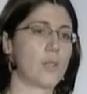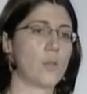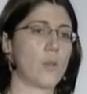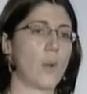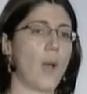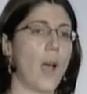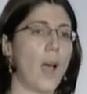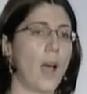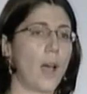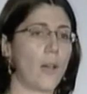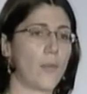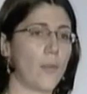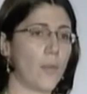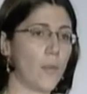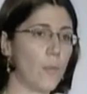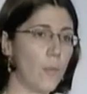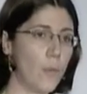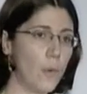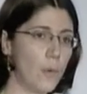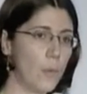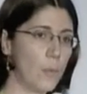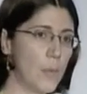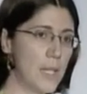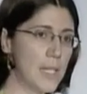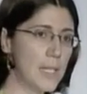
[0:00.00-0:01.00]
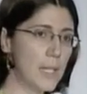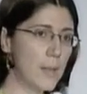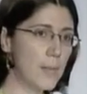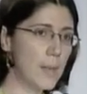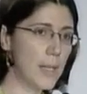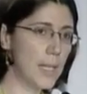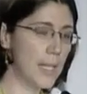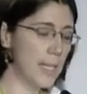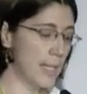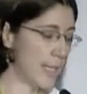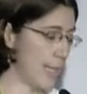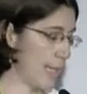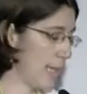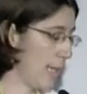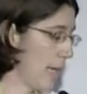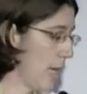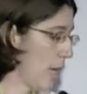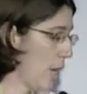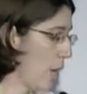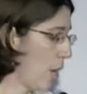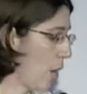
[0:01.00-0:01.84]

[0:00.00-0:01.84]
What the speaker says: to have a full visibility